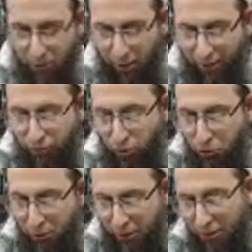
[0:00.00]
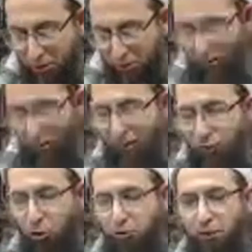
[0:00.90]
Unfortunate, and this is an
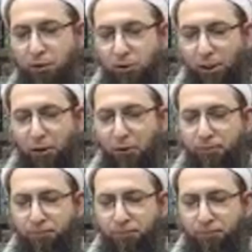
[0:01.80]
unfortunate scenario.